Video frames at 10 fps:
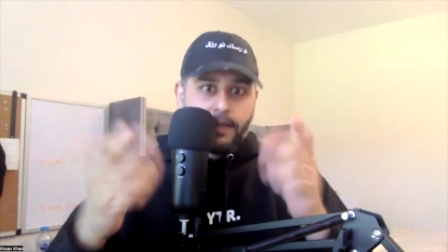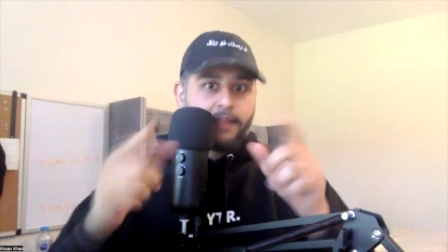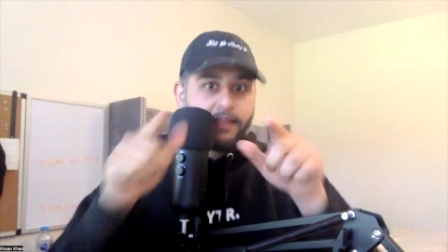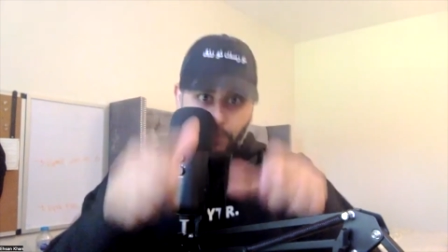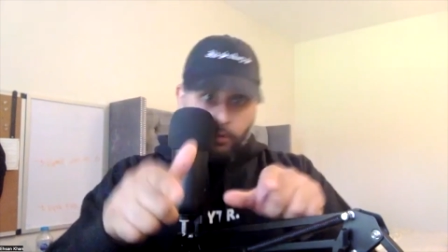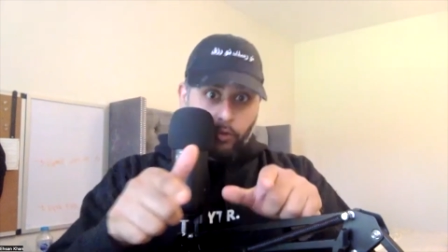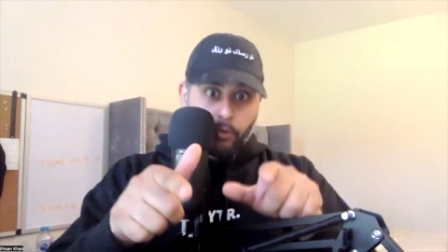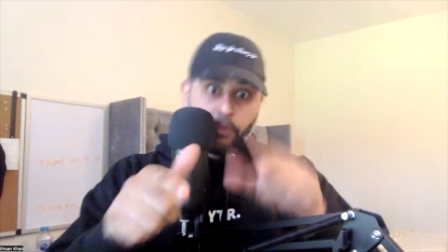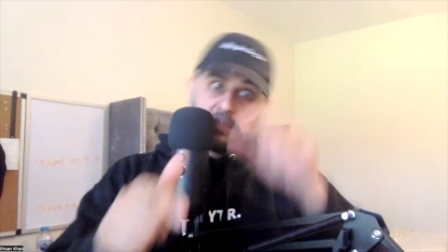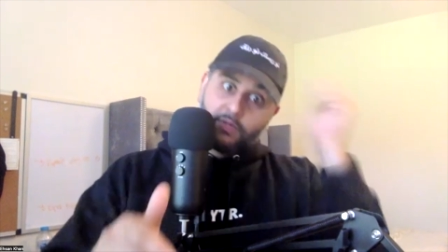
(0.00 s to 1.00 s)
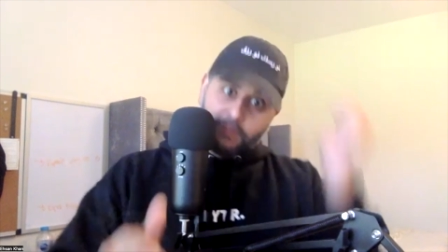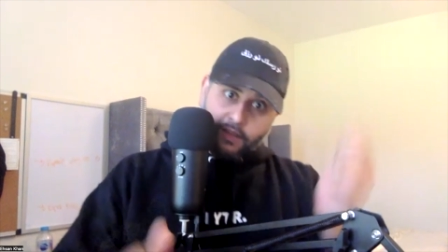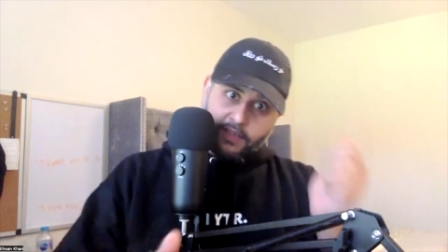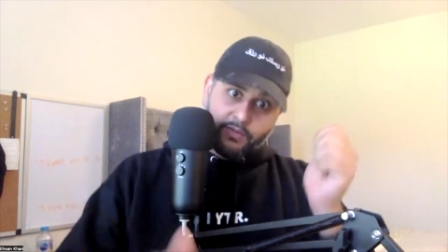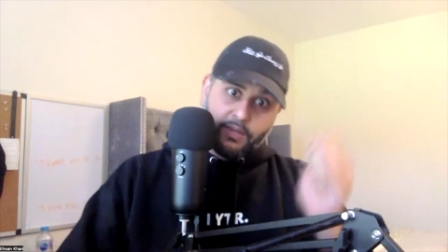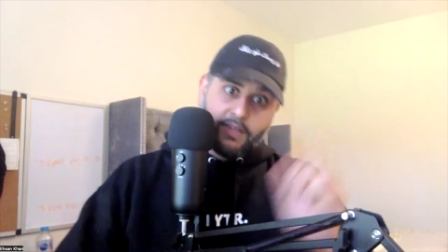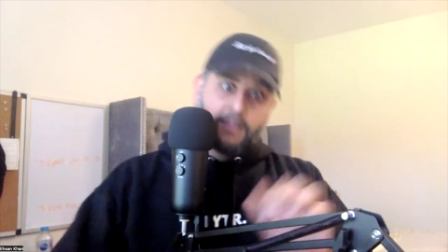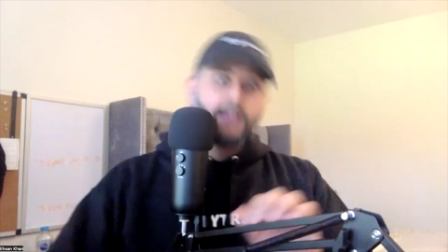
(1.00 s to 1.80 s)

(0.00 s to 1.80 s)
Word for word: Yeah. And that's what you thought this was last week.